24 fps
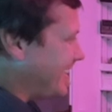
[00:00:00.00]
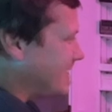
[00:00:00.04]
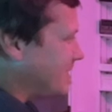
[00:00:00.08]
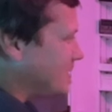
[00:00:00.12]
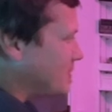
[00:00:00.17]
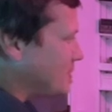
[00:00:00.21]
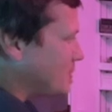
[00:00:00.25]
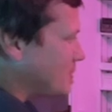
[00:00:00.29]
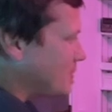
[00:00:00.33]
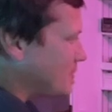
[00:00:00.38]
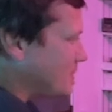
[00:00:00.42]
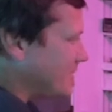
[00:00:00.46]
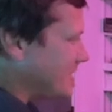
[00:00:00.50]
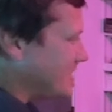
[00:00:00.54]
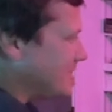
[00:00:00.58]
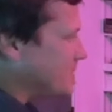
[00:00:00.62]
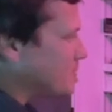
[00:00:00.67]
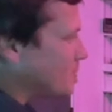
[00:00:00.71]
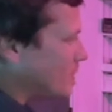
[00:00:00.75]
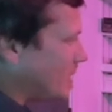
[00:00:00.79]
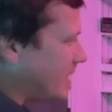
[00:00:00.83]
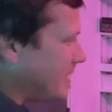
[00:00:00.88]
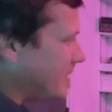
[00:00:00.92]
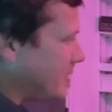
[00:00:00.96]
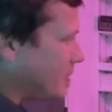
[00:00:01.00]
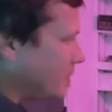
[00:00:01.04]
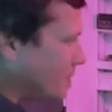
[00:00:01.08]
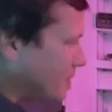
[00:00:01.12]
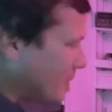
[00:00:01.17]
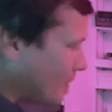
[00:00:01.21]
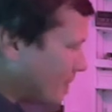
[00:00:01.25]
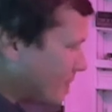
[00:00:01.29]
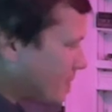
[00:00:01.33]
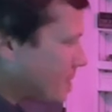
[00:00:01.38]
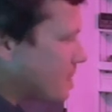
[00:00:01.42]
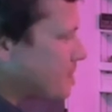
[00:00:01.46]
And so this one, you
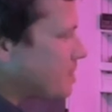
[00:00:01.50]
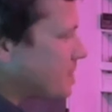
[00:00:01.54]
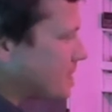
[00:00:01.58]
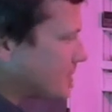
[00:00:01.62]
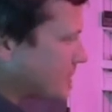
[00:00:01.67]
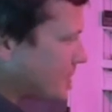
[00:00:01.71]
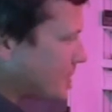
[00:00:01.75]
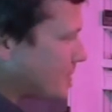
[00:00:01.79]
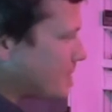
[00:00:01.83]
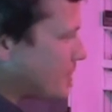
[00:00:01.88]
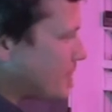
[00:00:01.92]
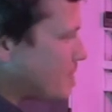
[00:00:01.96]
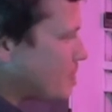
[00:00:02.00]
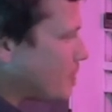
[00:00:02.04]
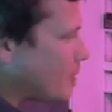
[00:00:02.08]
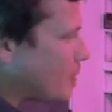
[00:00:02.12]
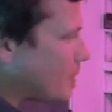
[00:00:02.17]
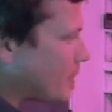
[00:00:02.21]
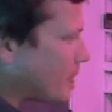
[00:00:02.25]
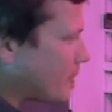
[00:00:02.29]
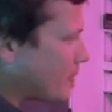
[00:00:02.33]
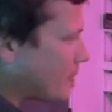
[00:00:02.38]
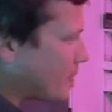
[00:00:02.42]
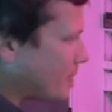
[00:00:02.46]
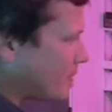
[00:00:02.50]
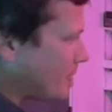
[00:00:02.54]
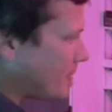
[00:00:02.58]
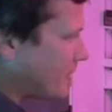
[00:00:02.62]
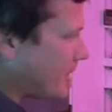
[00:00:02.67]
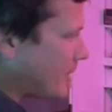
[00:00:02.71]
don't know if it's going to be a boy or girl